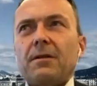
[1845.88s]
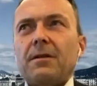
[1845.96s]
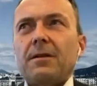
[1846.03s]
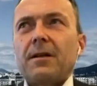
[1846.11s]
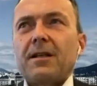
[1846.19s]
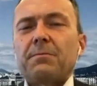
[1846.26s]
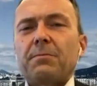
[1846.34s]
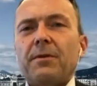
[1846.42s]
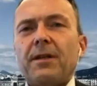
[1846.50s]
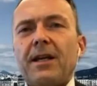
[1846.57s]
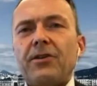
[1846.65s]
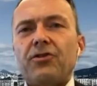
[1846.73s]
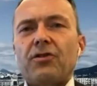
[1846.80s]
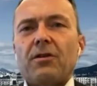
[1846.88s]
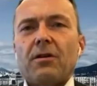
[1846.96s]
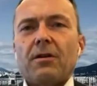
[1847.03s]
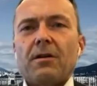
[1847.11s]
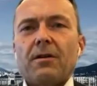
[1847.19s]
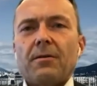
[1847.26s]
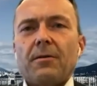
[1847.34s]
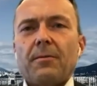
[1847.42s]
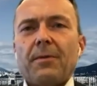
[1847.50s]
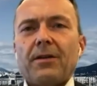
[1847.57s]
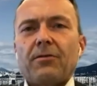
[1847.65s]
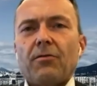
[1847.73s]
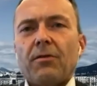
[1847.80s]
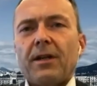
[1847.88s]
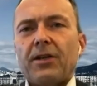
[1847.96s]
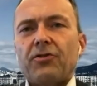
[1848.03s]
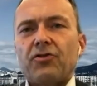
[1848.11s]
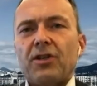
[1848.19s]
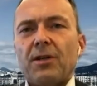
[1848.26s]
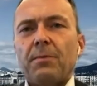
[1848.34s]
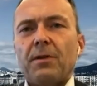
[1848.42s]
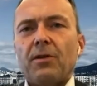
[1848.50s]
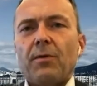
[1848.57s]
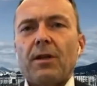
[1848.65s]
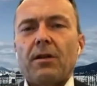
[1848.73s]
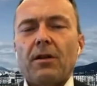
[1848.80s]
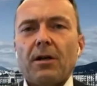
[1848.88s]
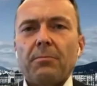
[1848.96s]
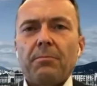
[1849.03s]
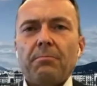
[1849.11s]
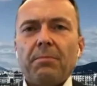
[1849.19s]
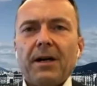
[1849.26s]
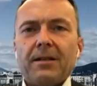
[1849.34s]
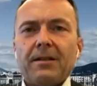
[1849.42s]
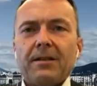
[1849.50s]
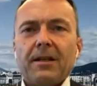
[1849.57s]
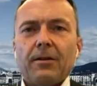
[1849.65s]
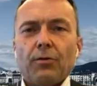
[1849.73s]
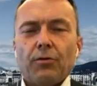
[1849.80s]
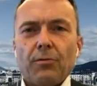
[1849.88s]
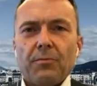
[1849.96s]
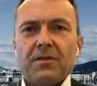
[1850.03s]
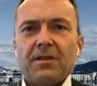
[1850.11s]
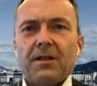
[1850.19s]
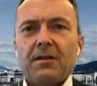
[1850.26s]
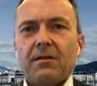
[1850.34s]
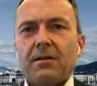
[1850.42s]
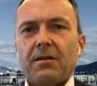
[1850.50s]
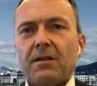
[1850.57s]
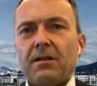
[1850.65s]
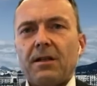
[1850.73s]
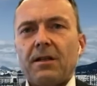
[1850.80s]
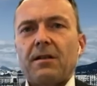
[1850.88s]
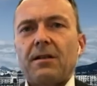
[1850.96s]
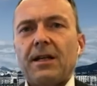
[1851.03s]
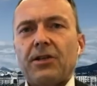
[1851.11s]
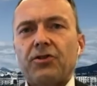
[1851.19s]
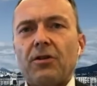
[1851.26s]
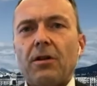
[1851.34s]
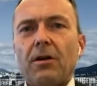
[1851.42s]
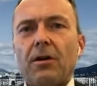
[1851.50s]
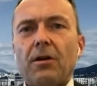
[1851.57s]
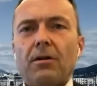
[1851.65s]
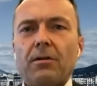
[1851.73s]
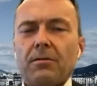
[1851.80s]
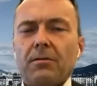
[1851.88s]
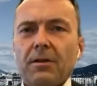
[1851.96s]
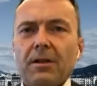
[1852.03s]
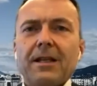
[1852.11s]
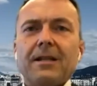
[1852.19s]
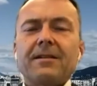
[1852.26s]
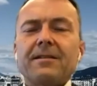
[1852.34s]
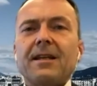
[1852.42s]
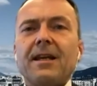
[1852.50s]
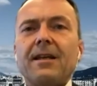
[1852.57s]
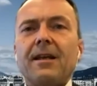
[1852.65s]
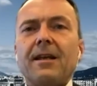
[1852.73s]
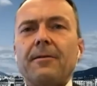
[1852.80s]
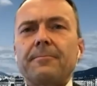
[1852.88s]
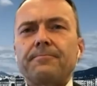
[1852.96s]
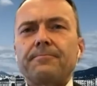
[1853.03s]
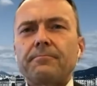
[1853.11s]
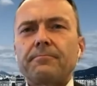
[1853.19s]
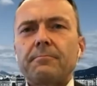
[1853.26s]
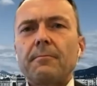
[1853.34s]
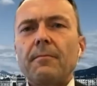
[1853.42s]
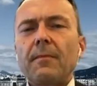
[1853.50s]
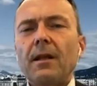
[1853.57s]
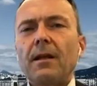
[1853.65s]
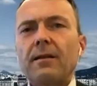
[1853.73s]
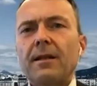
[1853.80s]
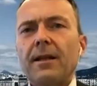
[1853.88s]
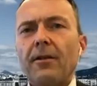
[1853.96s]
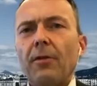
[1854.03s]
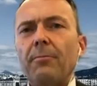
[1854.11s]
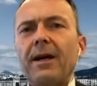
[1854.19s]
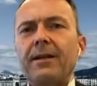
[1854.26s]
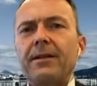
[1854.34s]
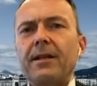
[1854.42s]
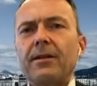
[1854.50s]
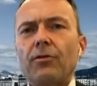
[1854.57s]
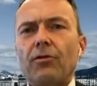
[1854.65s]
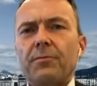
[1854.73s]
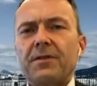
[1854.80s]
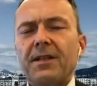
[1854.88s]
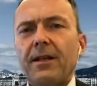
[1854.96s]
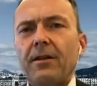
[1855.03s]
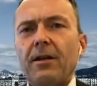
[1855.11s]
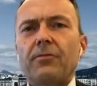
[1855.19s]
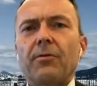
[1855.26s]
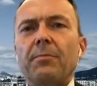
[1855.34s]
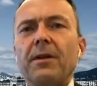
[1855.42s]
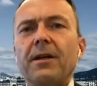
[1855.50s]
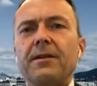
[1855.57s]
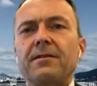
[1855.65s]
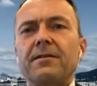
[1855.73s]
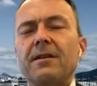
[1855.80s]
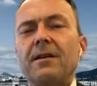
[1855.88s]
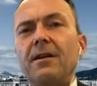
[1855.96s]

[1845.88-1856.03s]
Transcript: explanation about the relationship between non-binding norms and international law, clearly stating that non-binding norms cannot replace